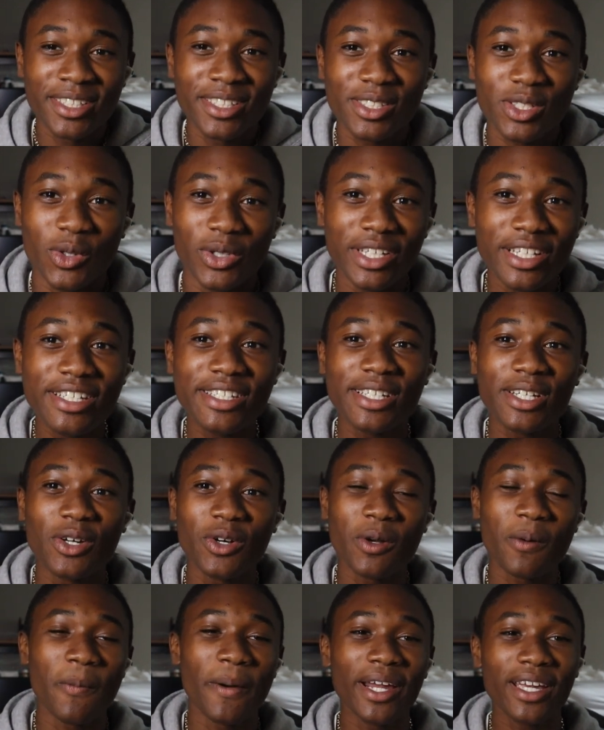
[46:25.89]
So Easy
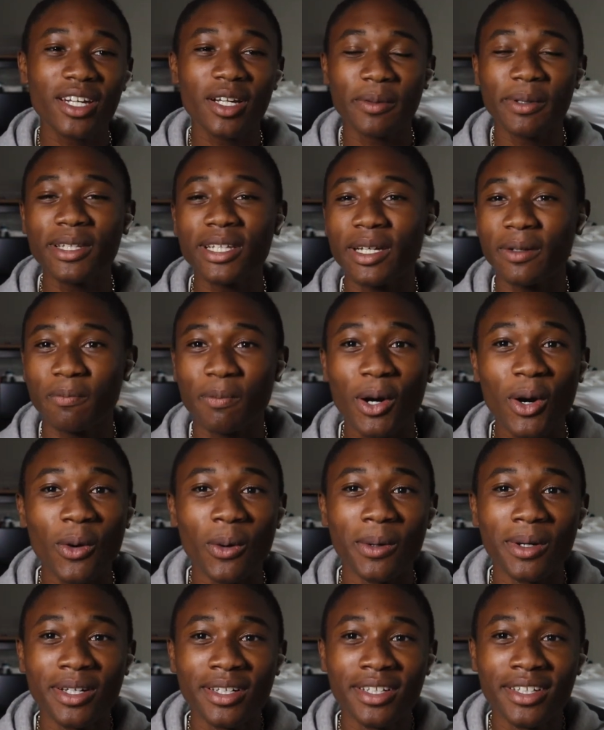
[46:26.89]
go to break it up. He like,
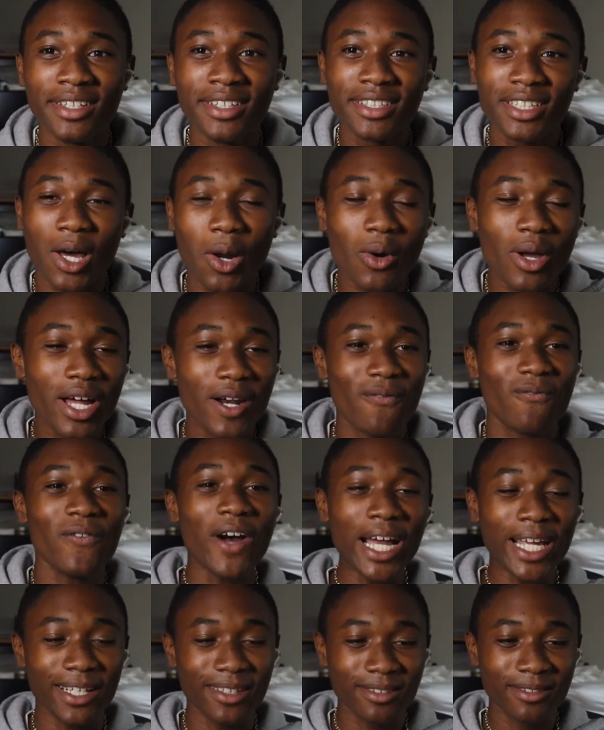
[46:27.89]
bro, y'all don't gotta
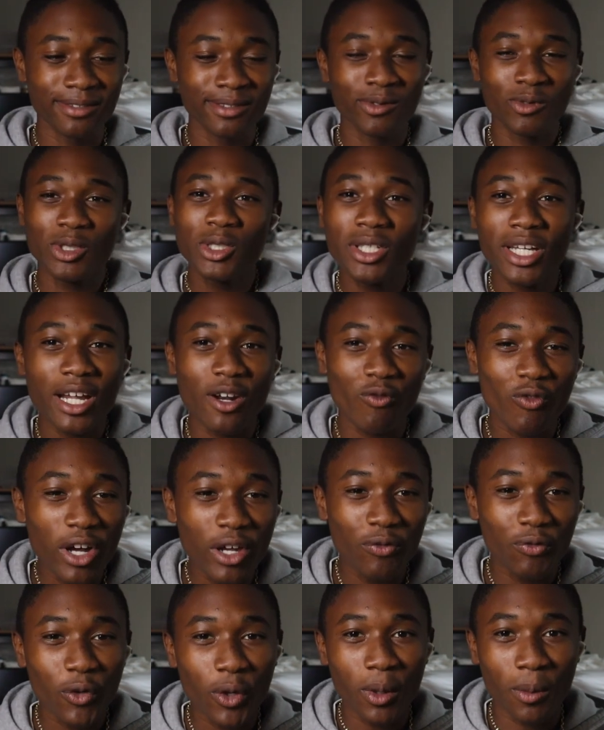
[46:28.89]
fight. What you gotta
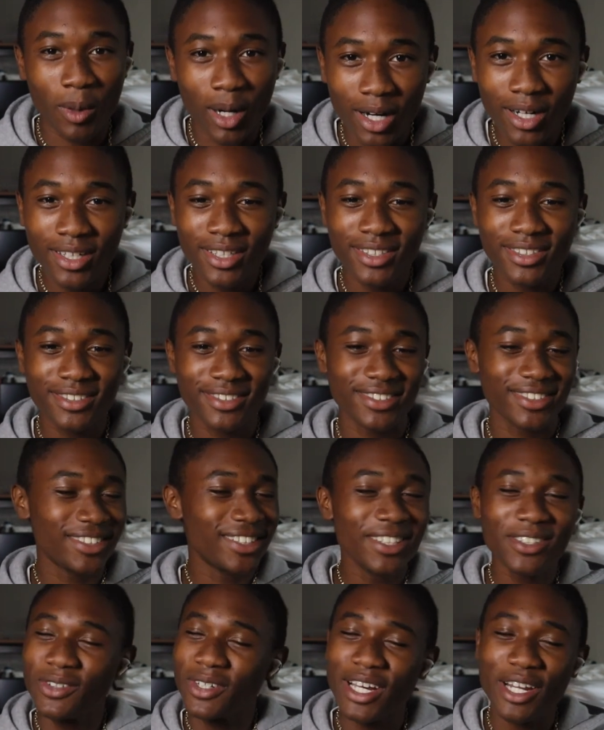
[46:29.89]
fight for, bro?
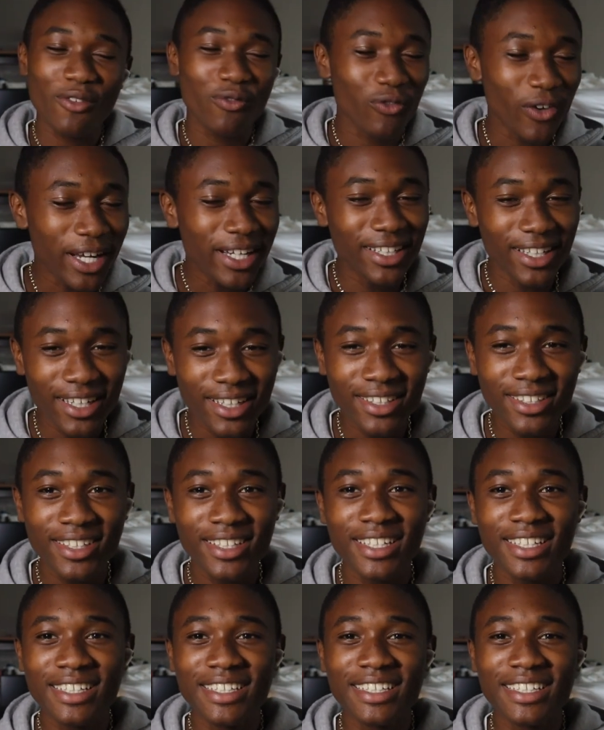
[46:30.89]
You don't gotta fight none.